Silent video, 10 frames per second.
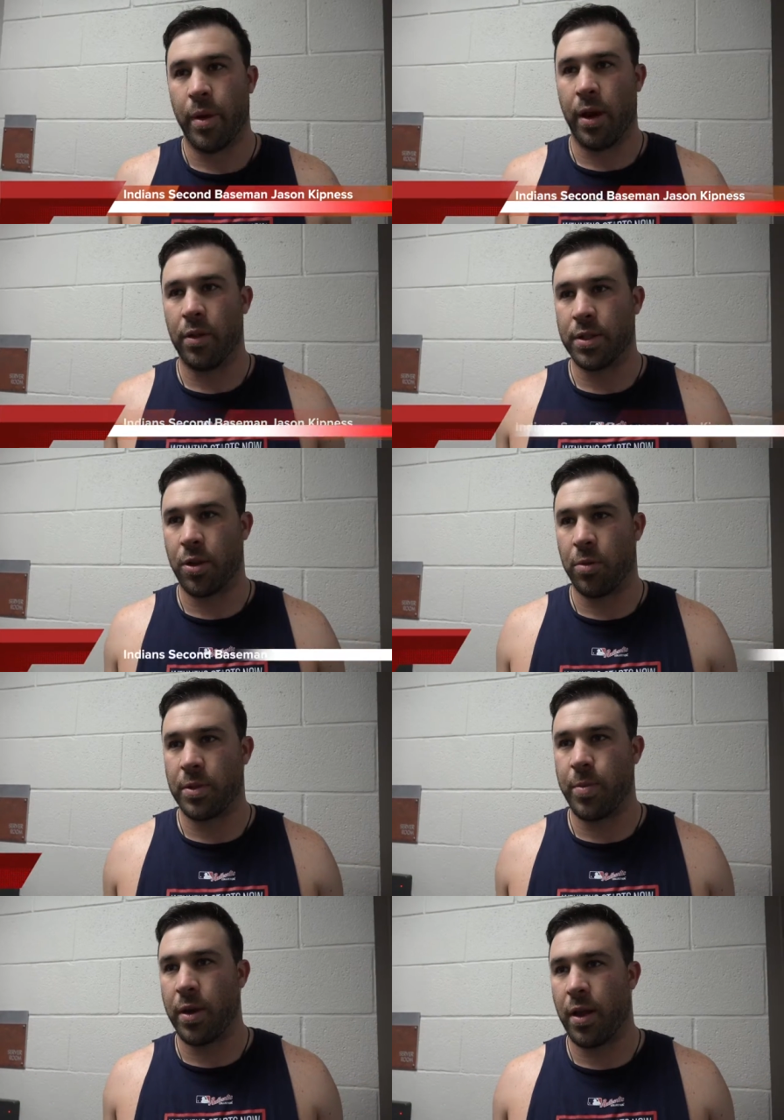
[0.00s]
but I know this group
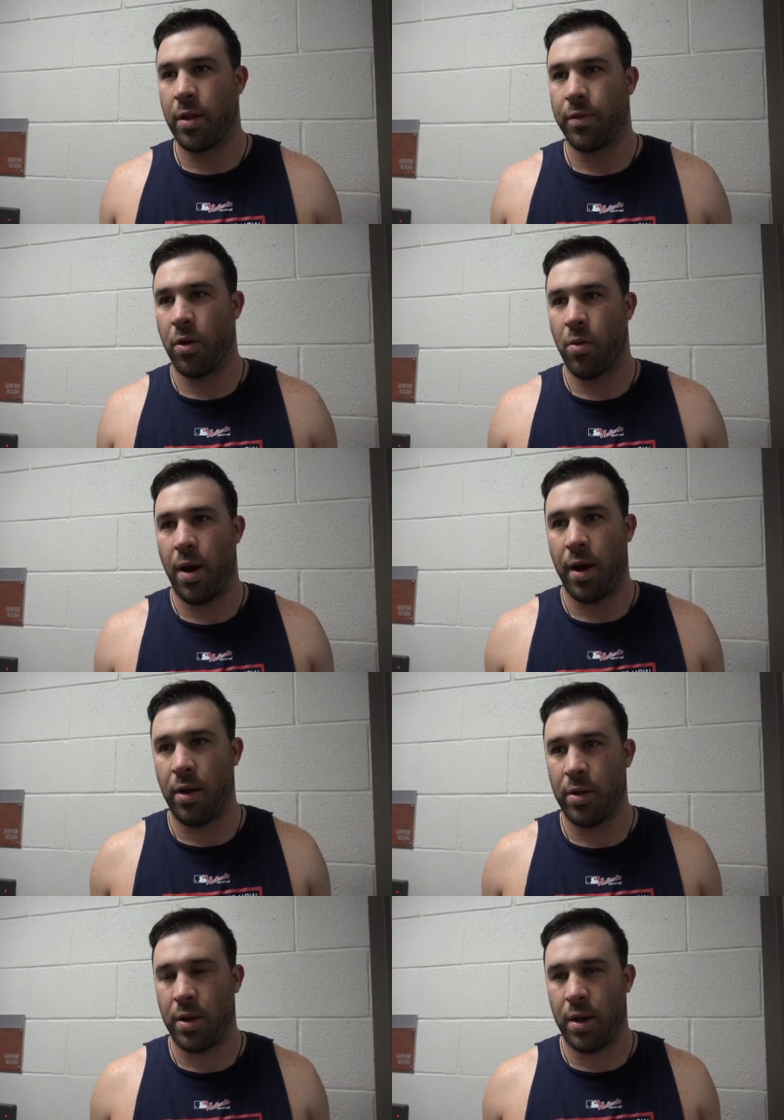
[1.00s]
that's been together for a
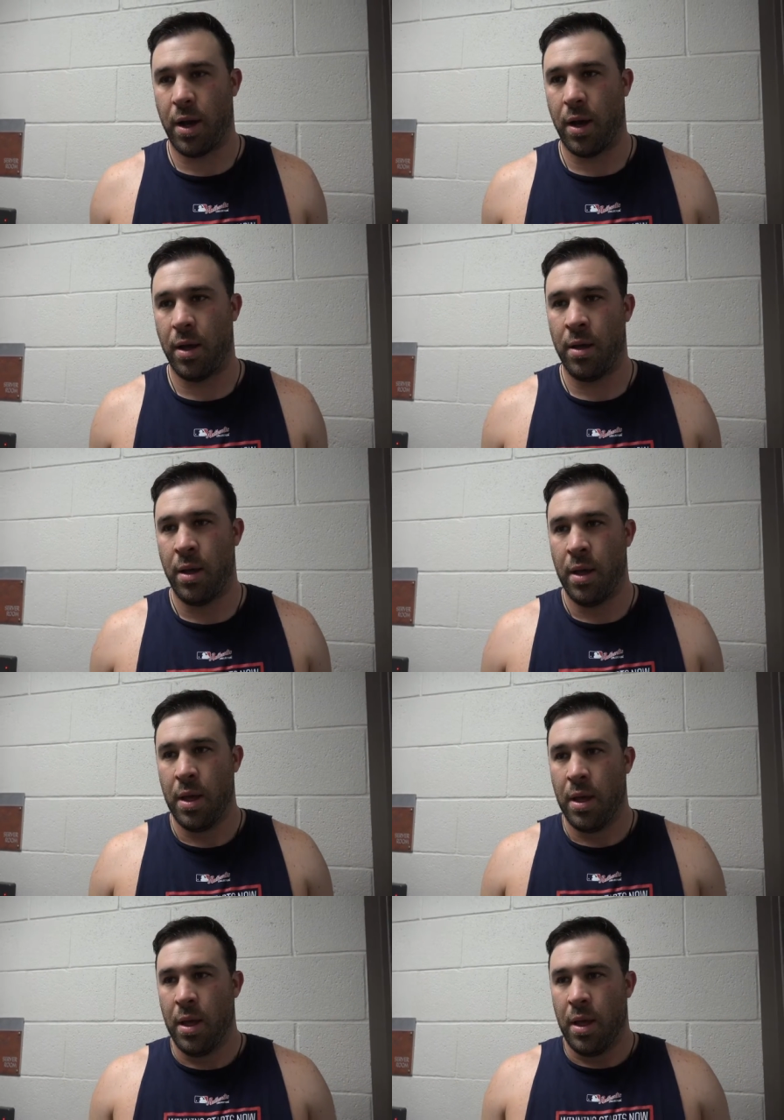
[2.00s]
while and uh,
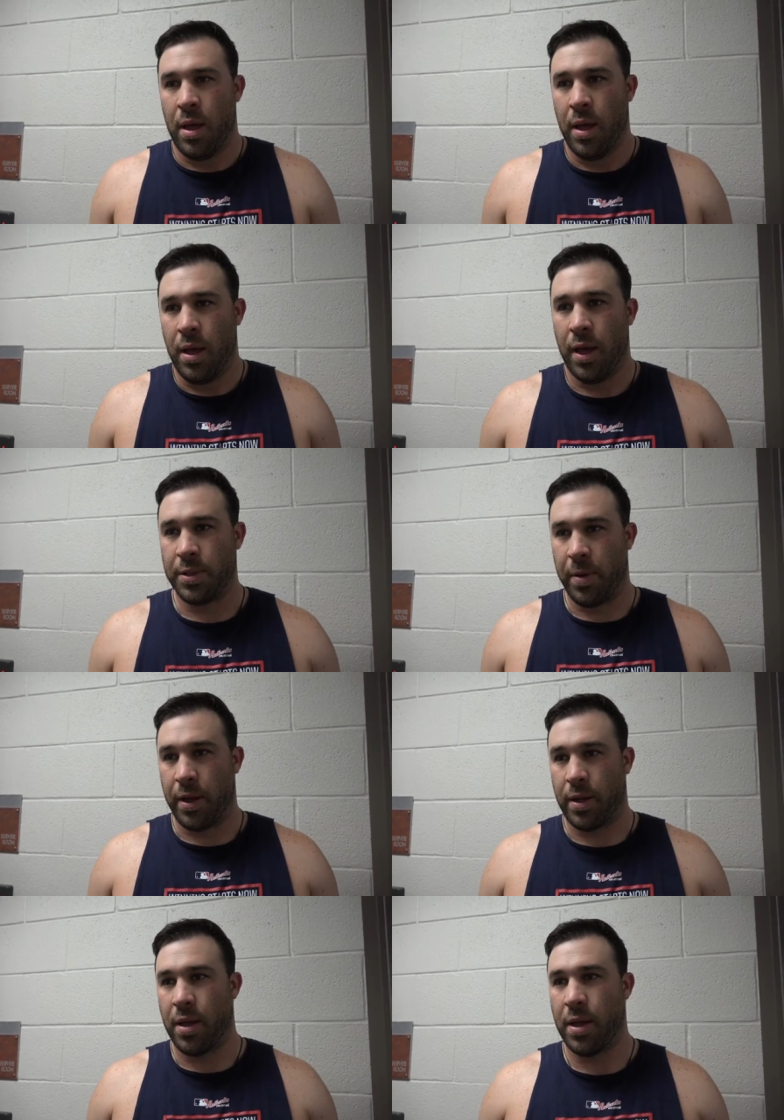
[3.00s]
has
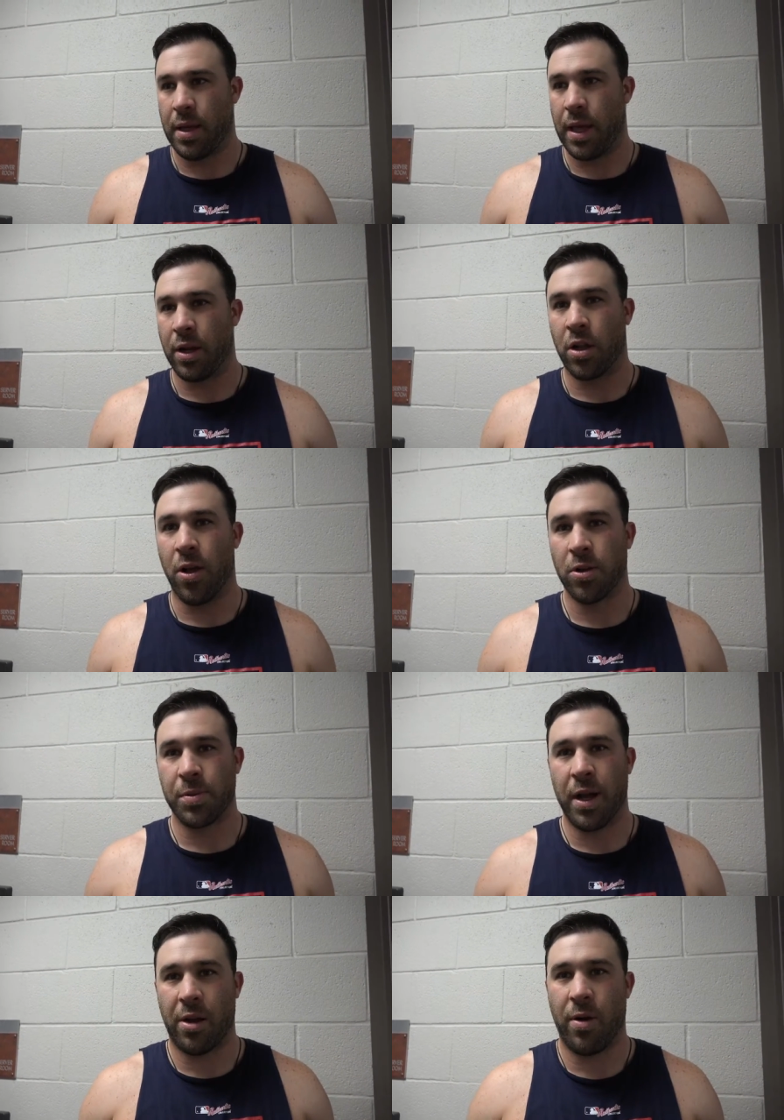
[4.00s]
been getting close but
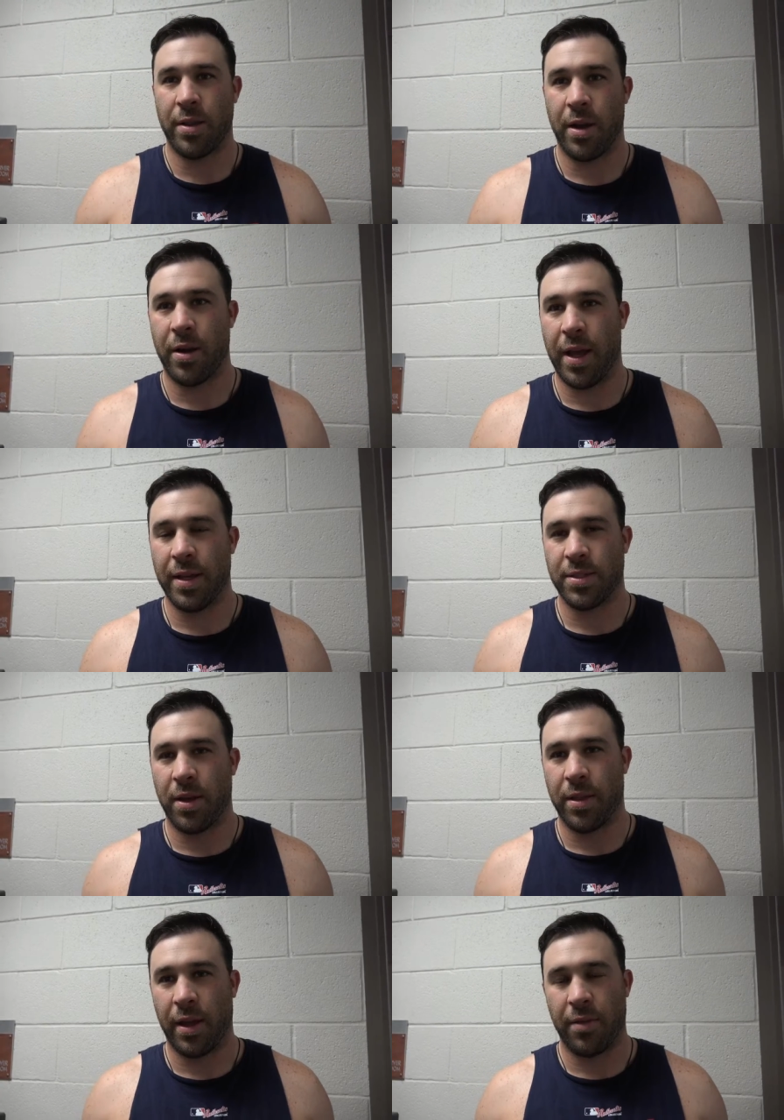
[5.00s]
not quite there yet. So I
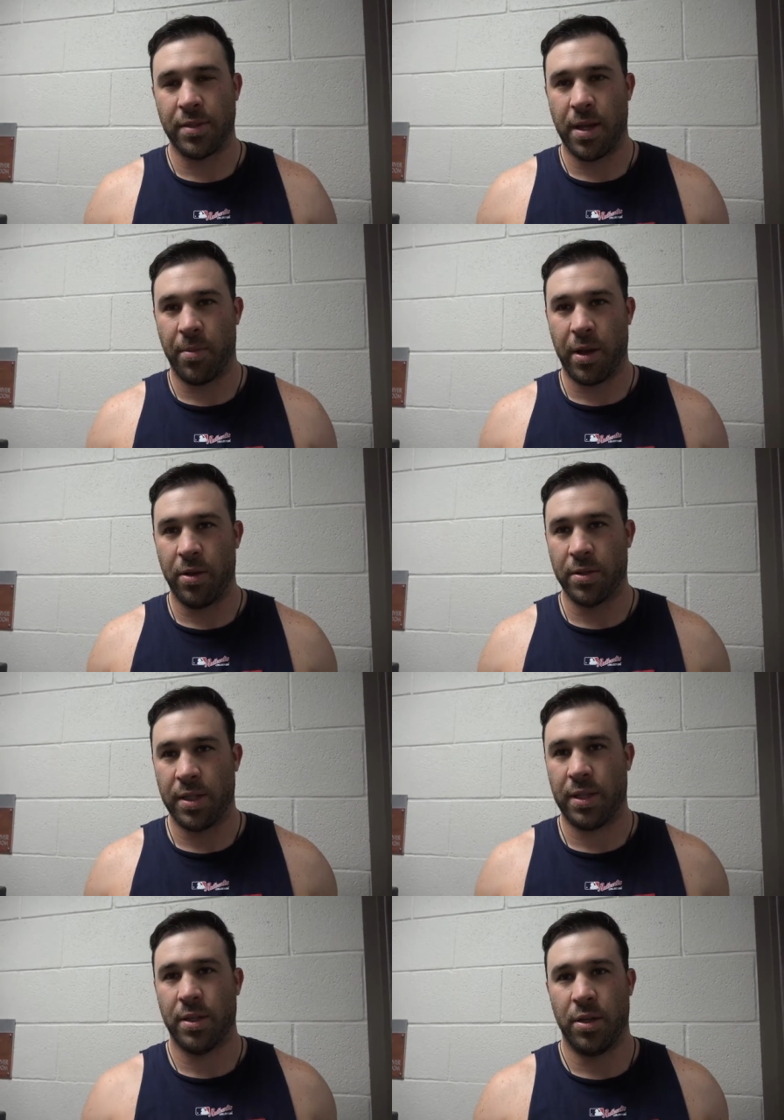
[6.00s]
think every time we get a new
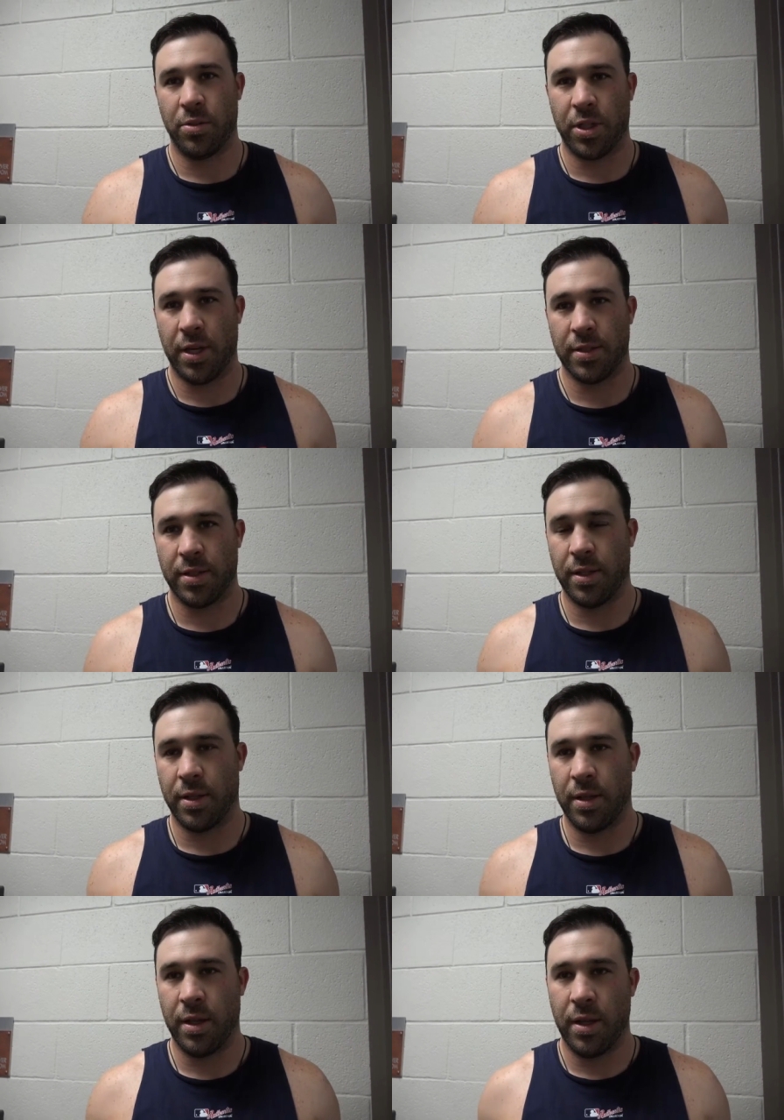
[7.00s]
season, a new chance to
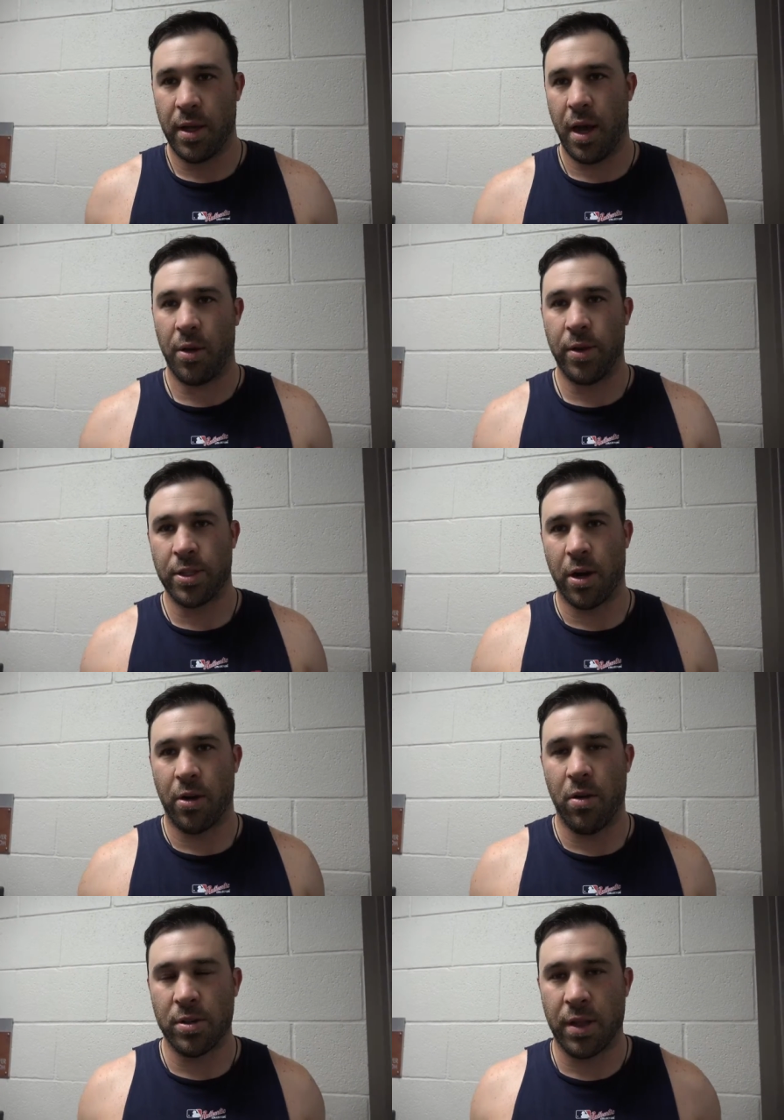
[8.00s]
uh, reach our
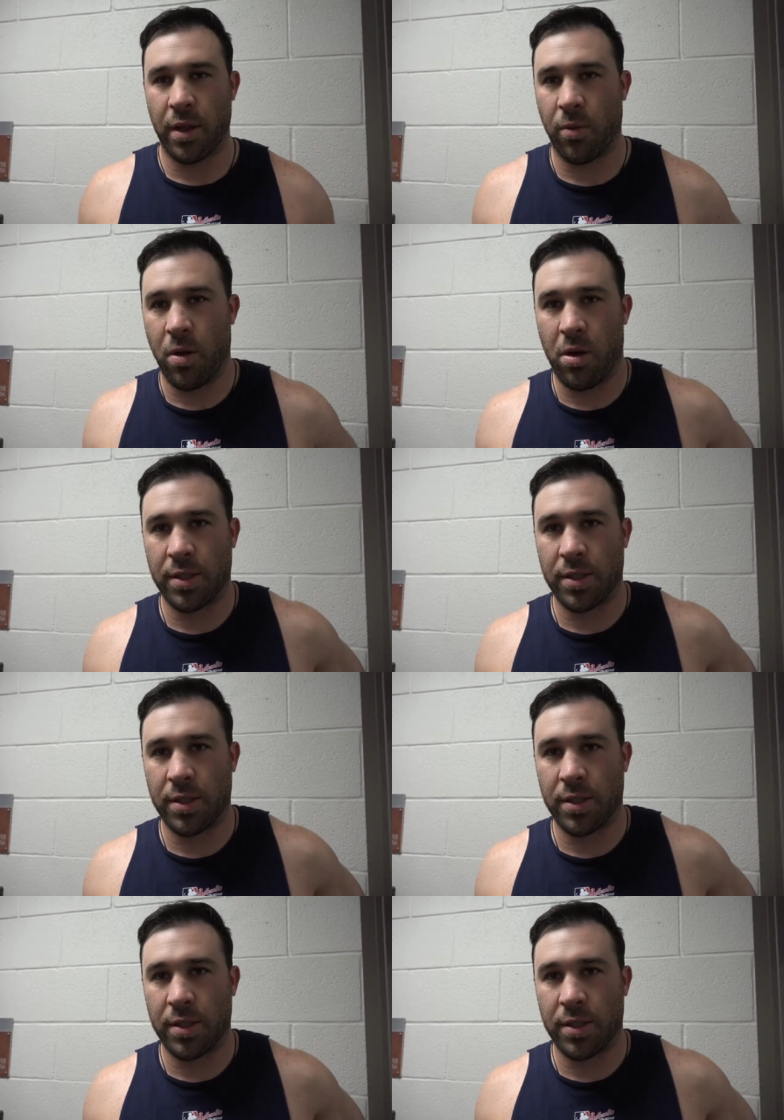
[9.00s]
goals, I think we're all